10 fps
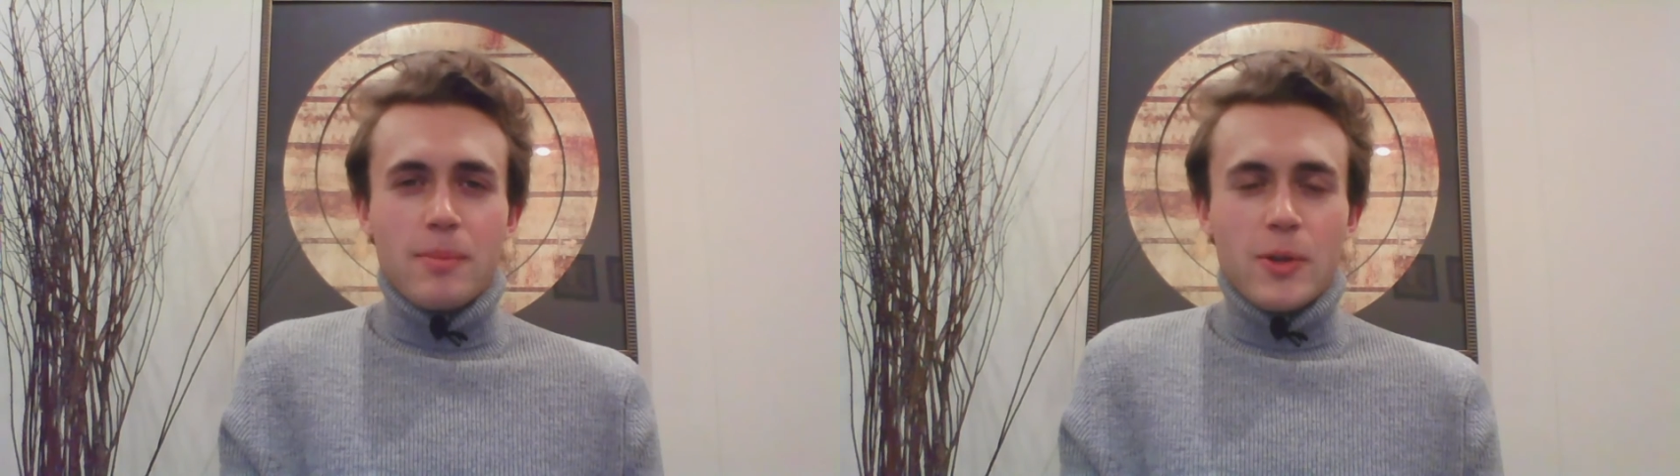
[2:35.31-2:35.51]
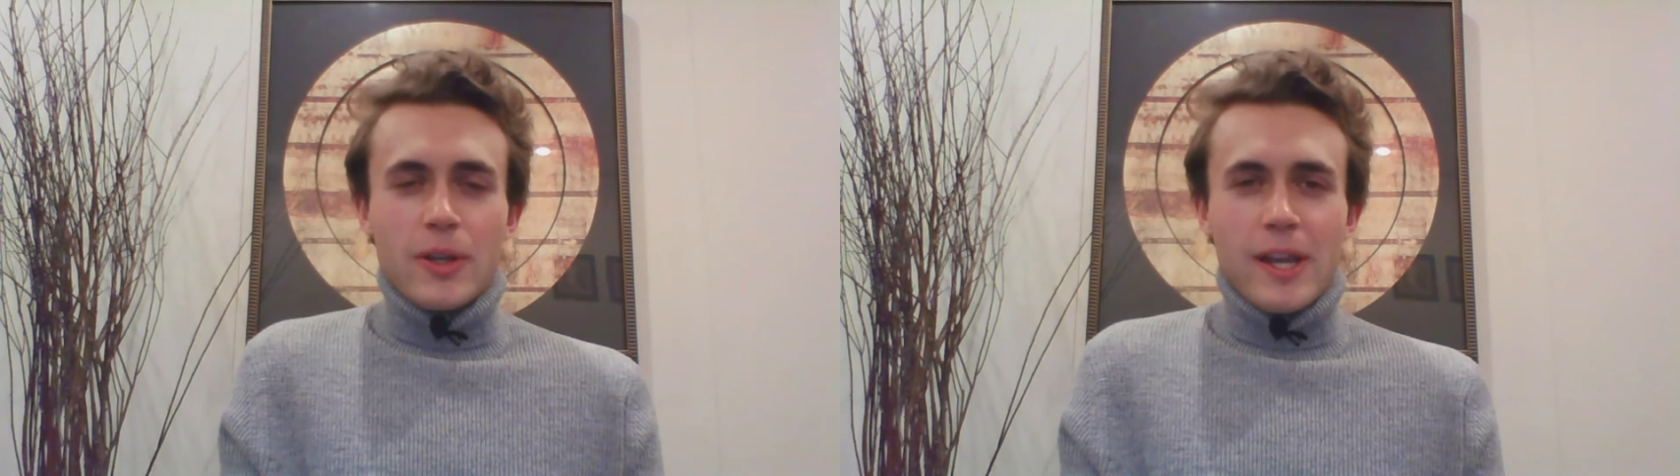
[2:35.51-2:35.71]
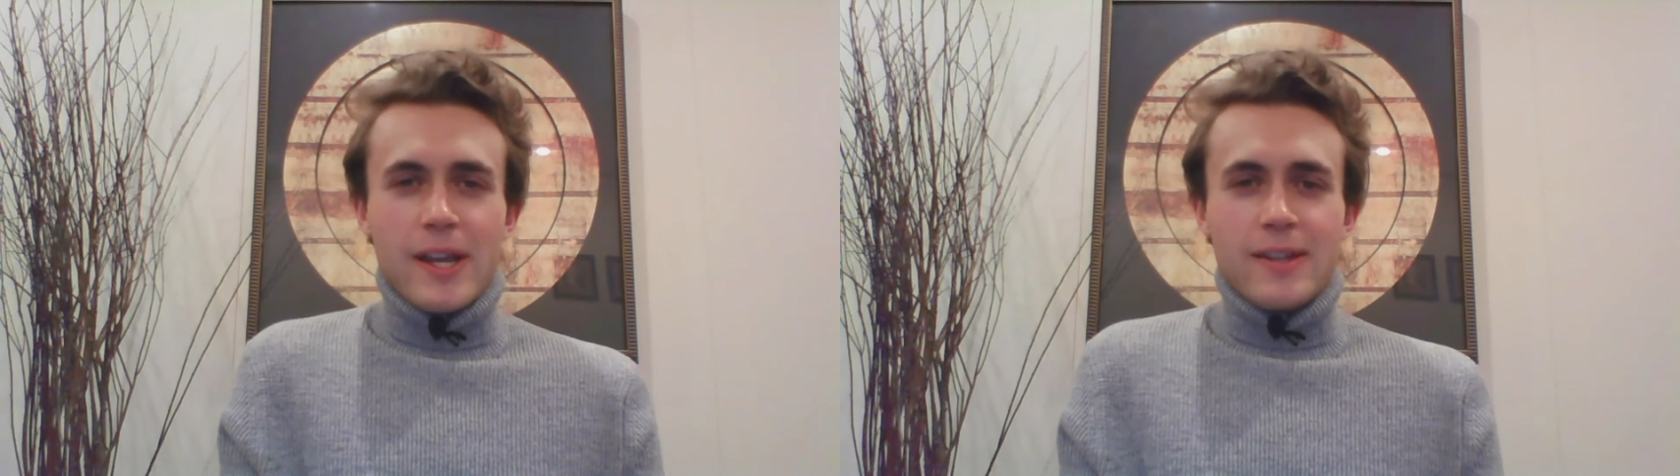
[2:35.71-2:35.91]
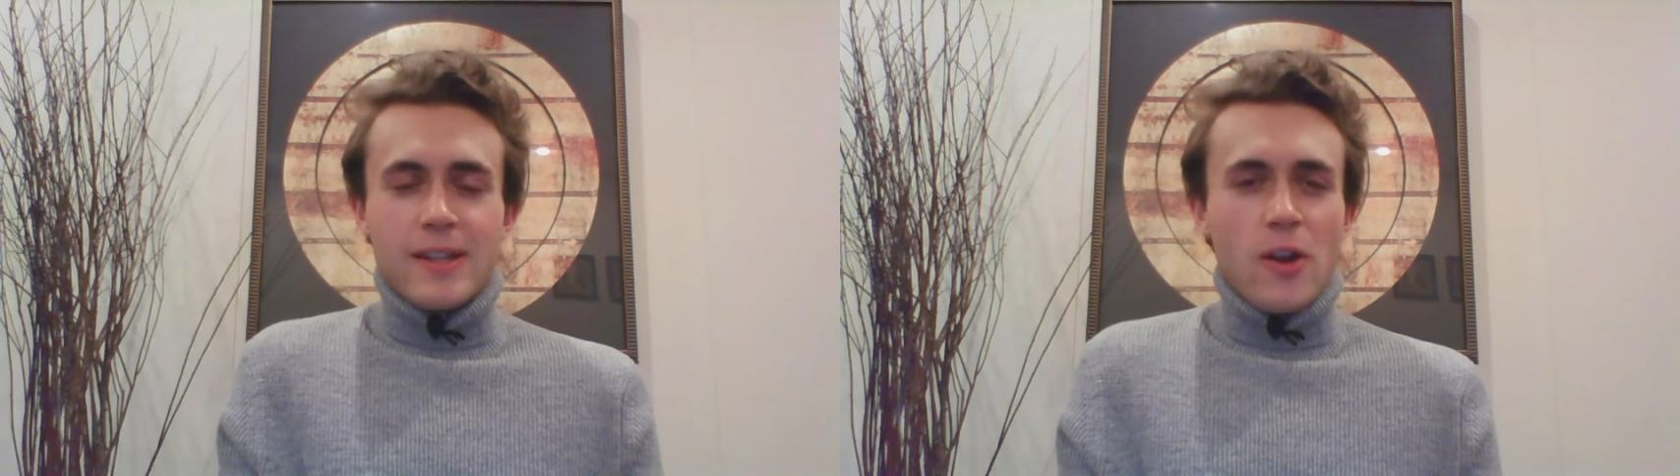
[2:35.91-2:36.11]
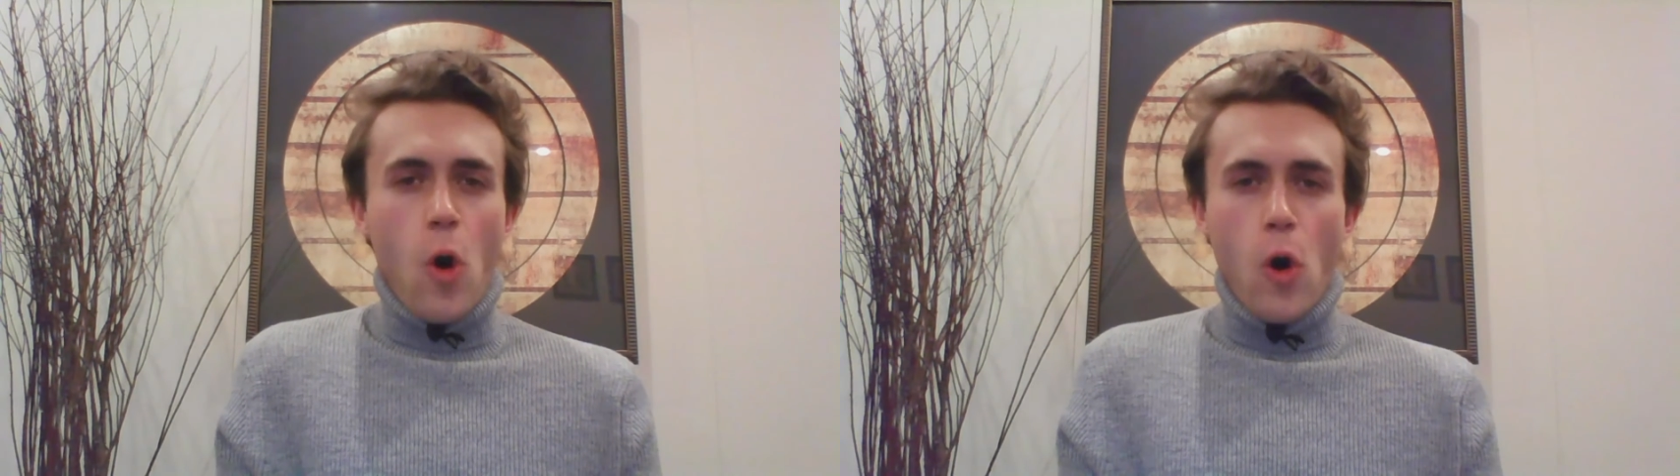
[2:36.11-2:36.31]

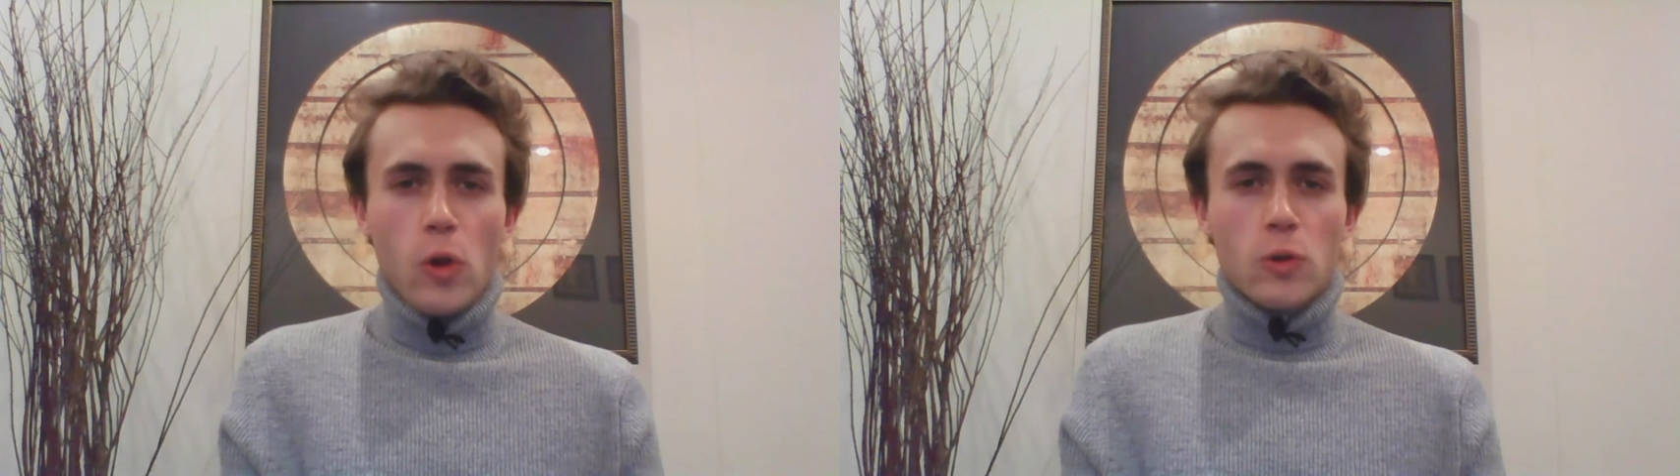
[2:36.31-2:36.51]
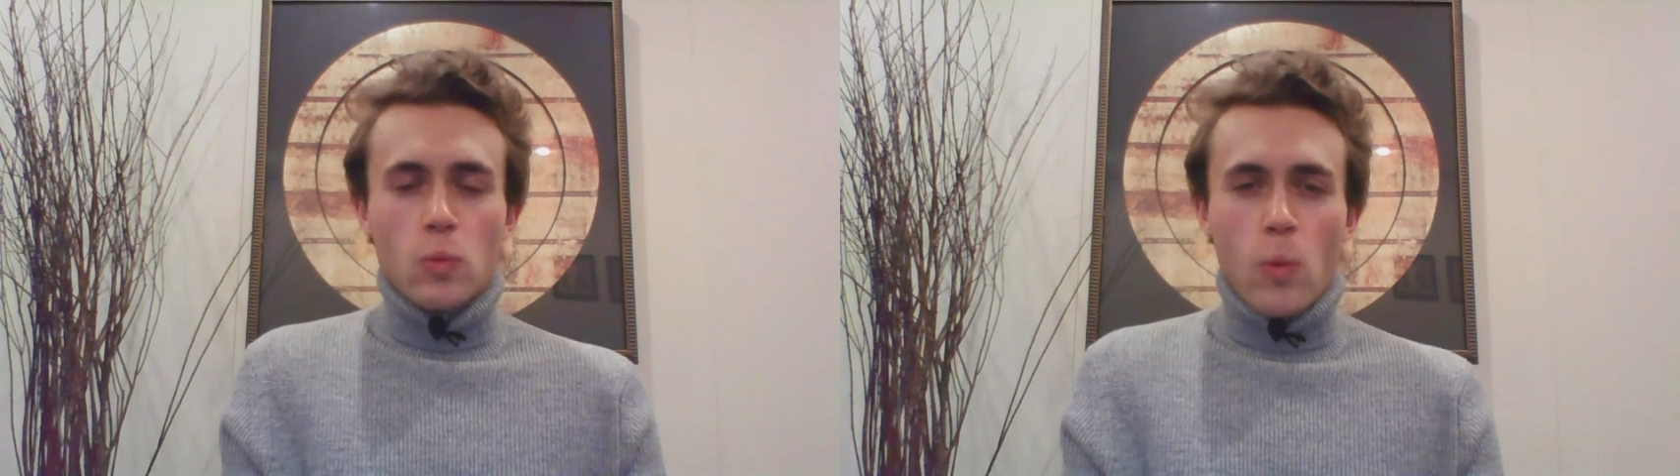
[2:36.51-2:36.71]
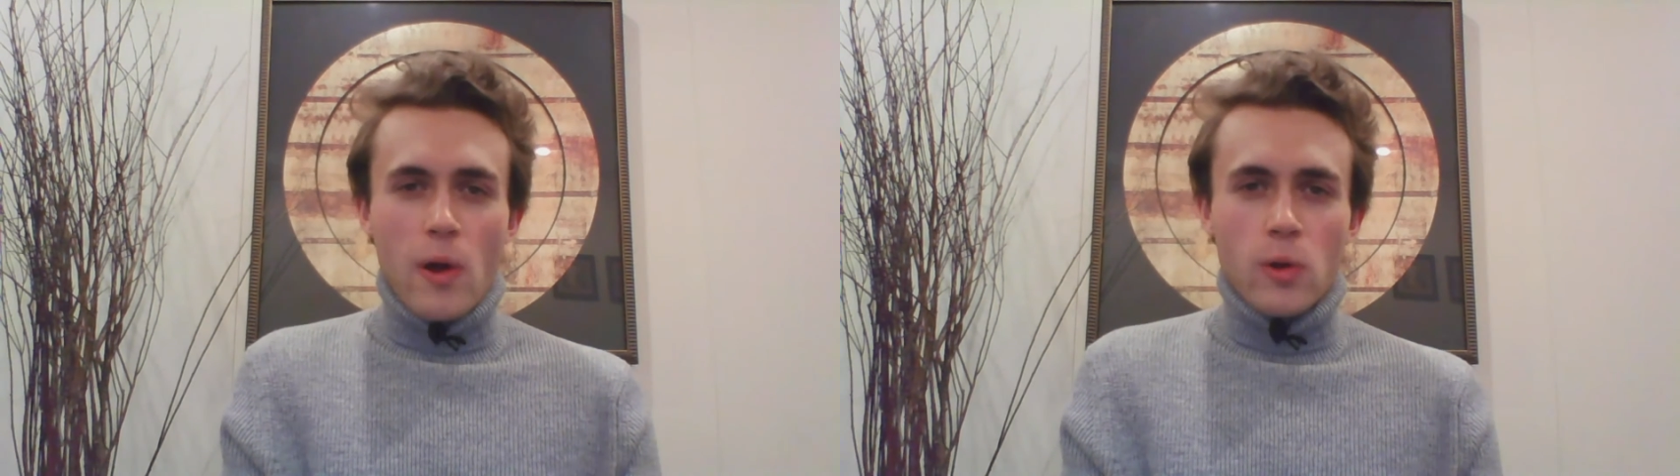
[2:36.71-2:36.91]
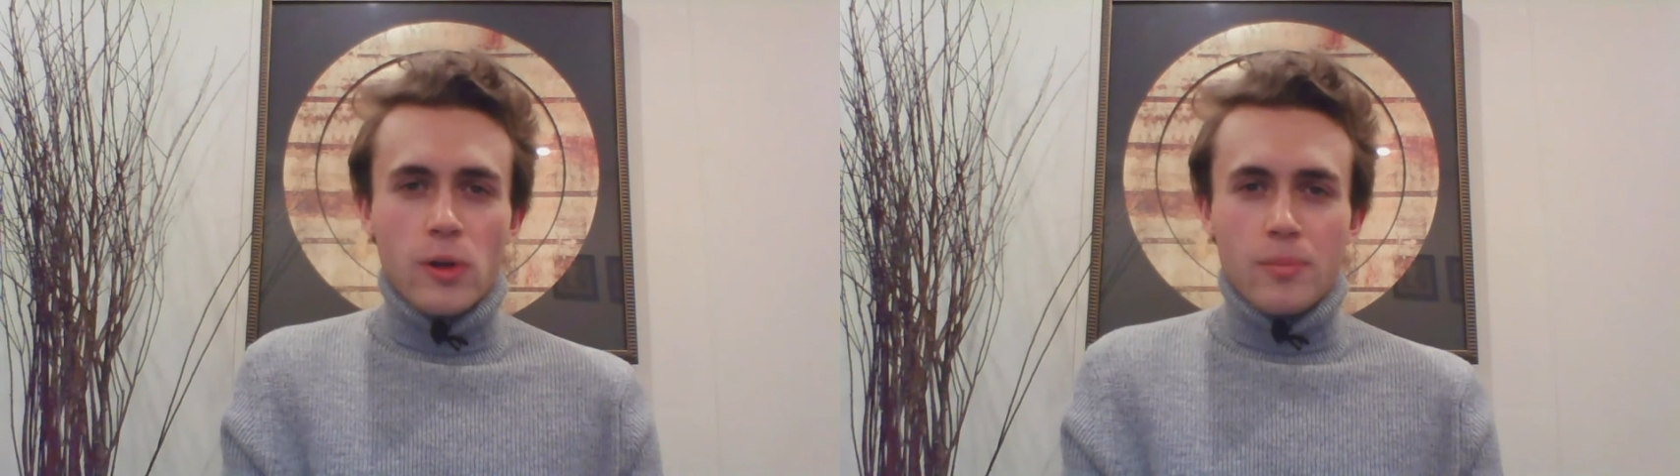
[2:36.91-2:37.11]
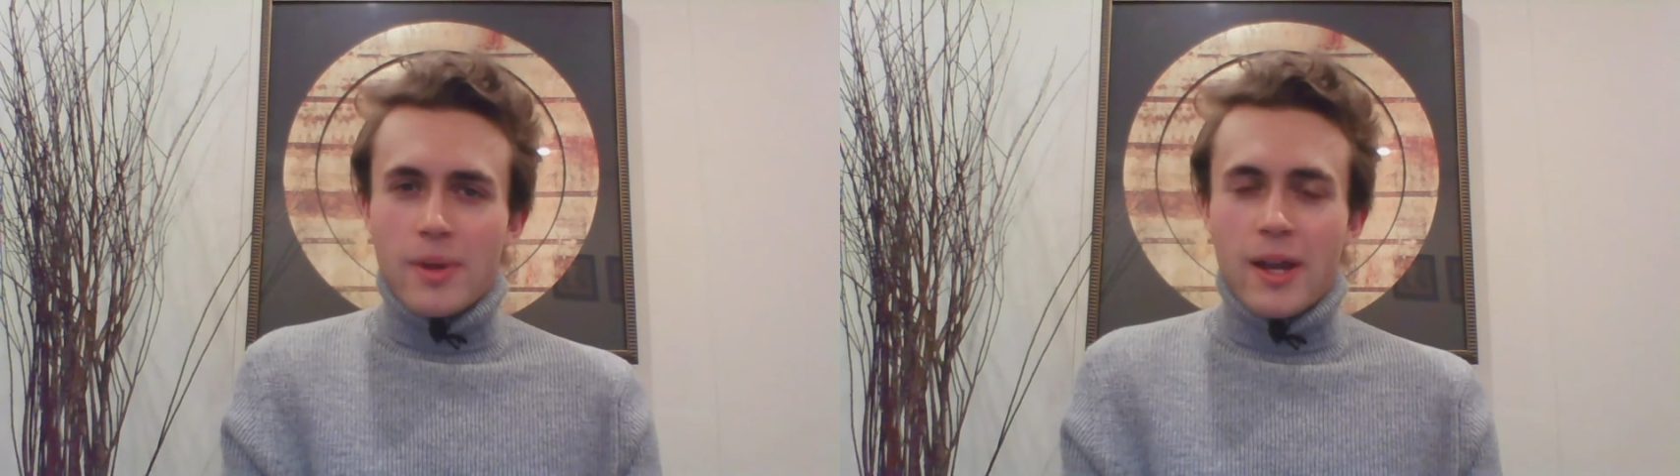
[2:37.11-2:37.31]
communicate that all are
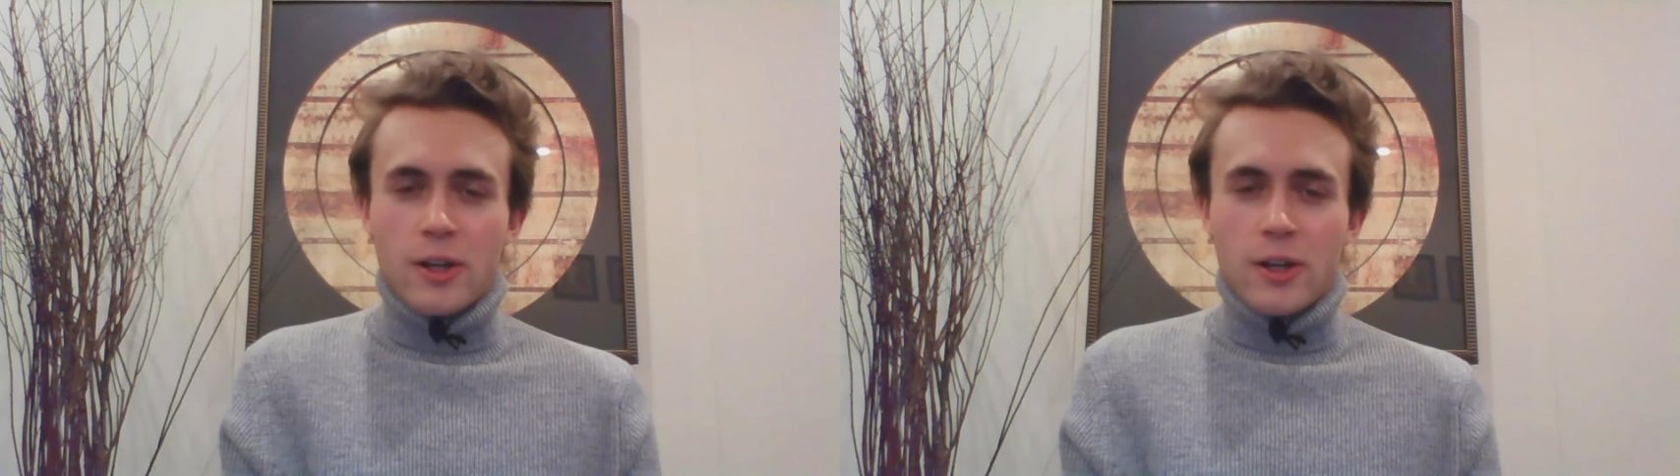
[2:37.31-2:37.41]
welcome